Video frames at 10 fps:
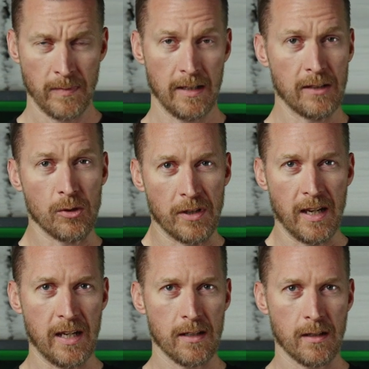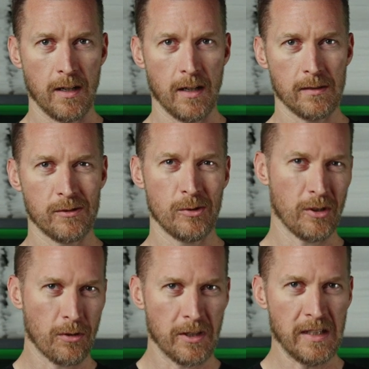And that's okay uh, to a
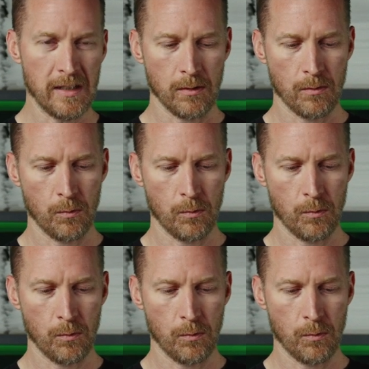degree.